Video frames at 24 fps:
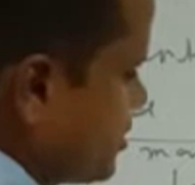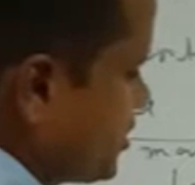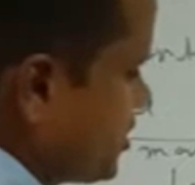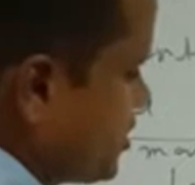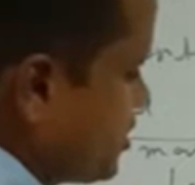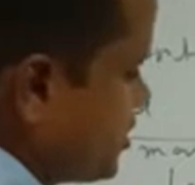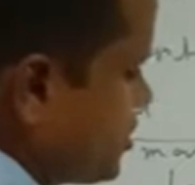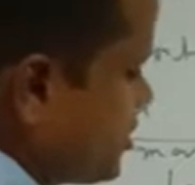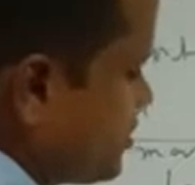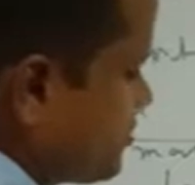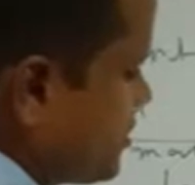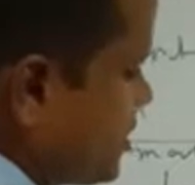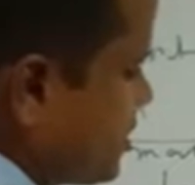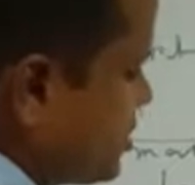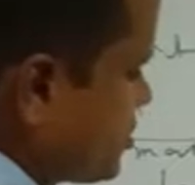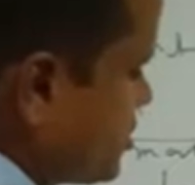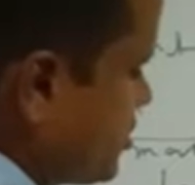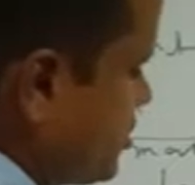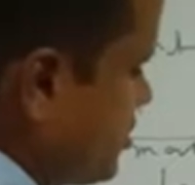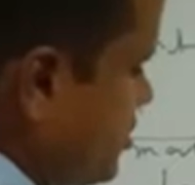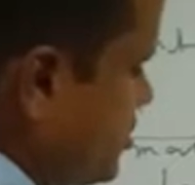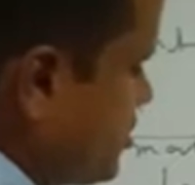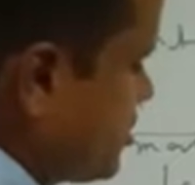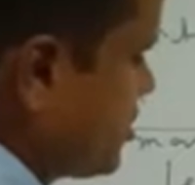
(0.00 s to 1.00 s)
here
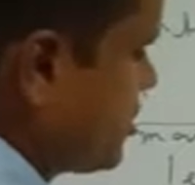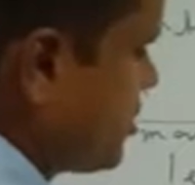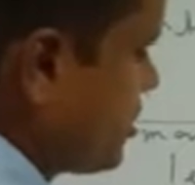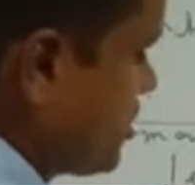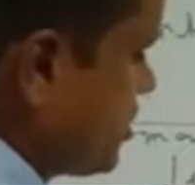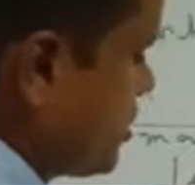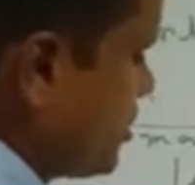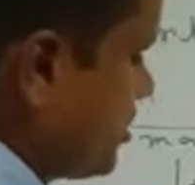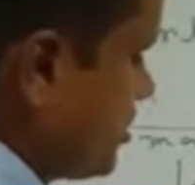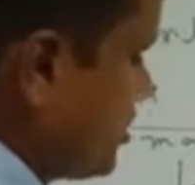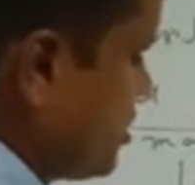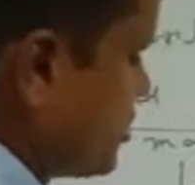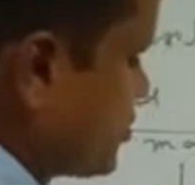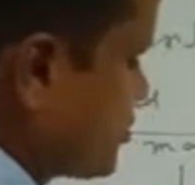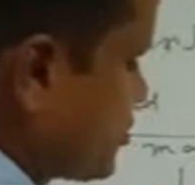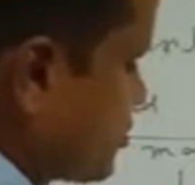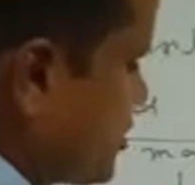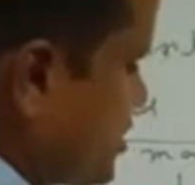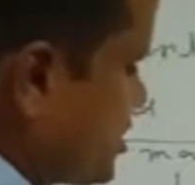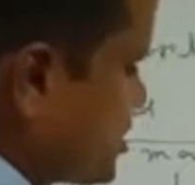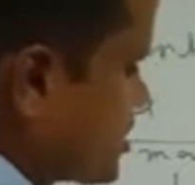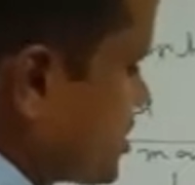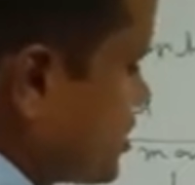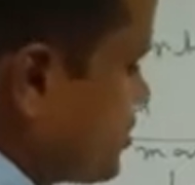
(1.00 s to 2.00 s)
meter. So
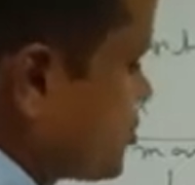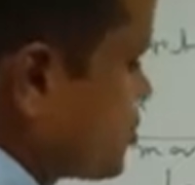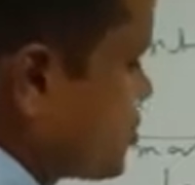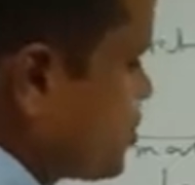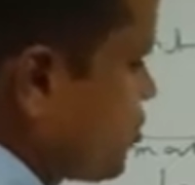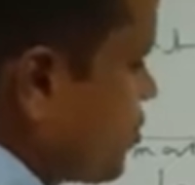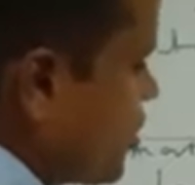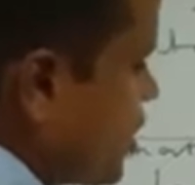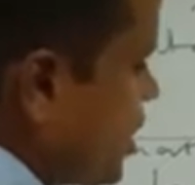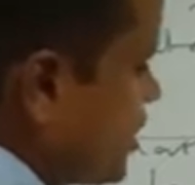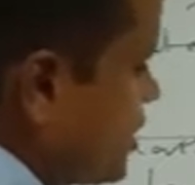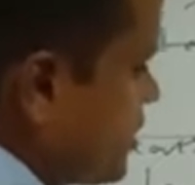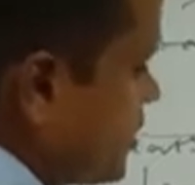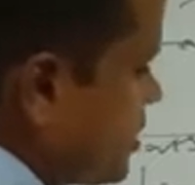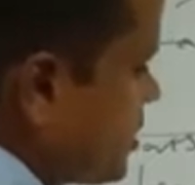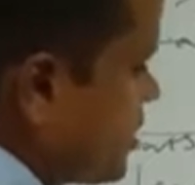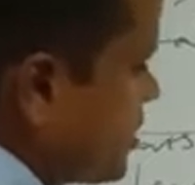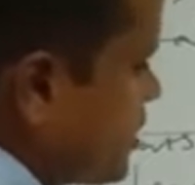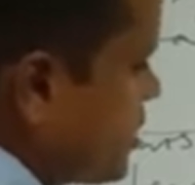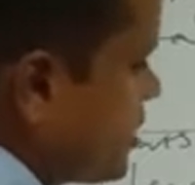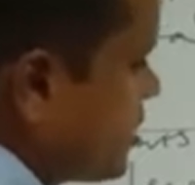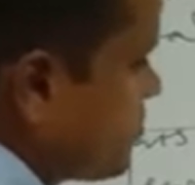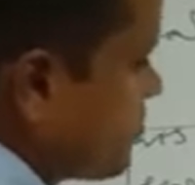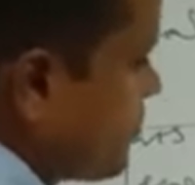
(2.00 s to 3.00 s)
this gives you what?
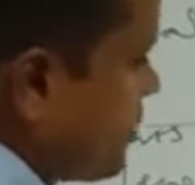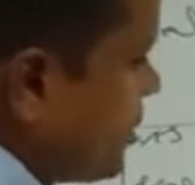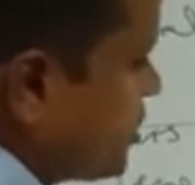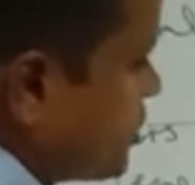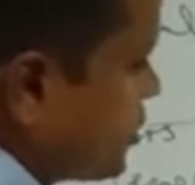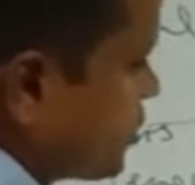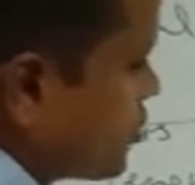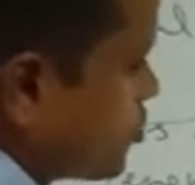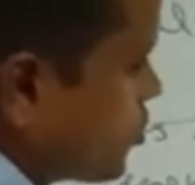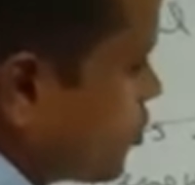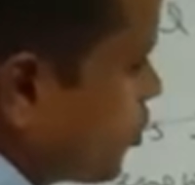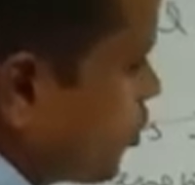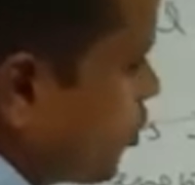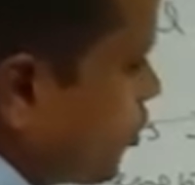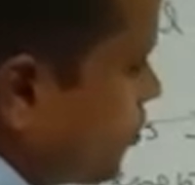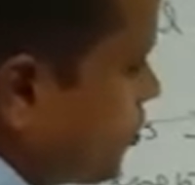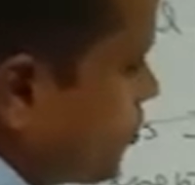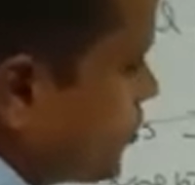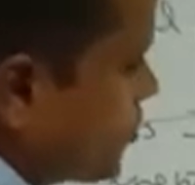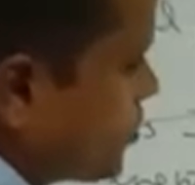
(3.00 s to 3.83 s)
Meter cube.